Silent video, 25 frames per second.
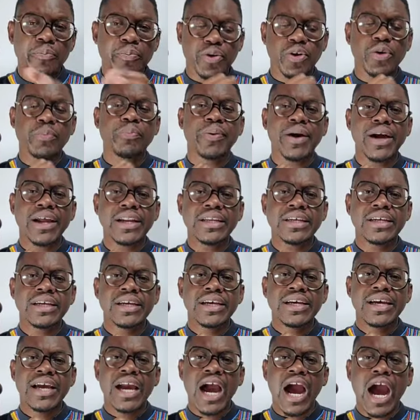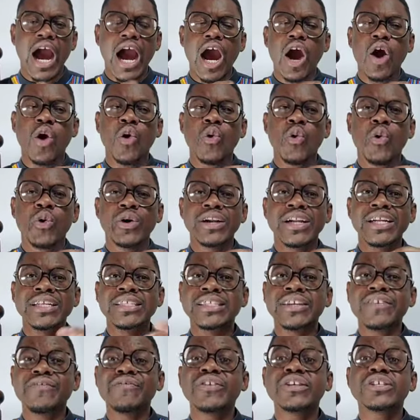properly how the
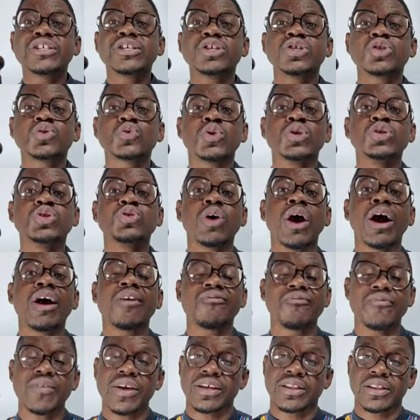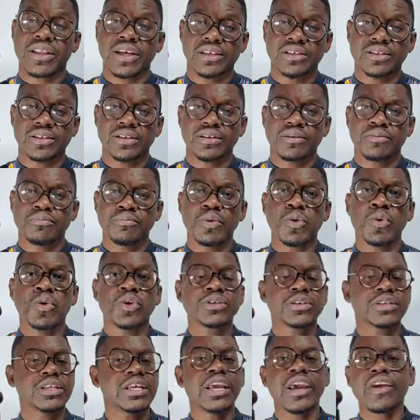division is going to affect us.
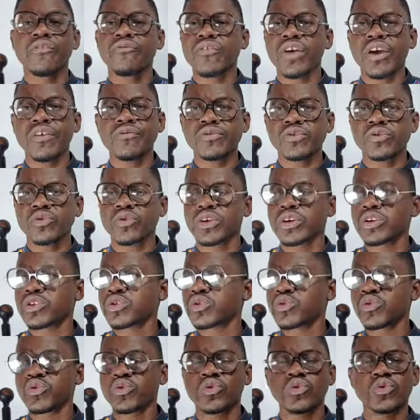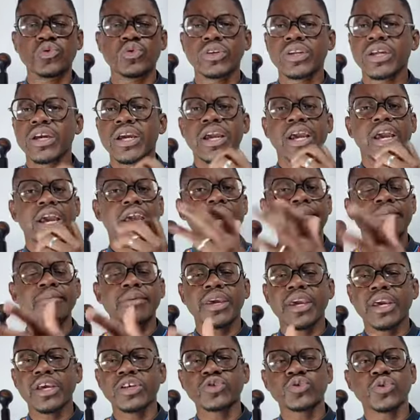Because EFF is going to do good,
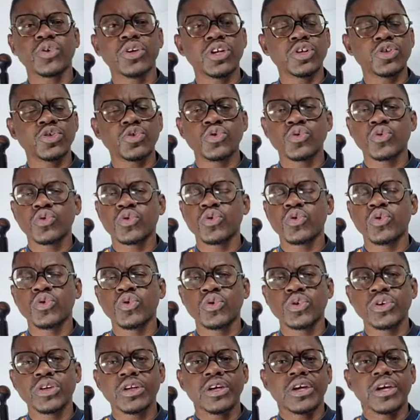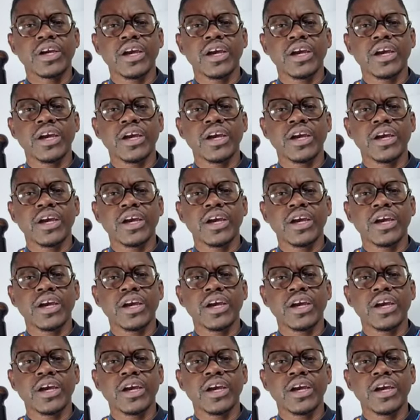MK is going to do good,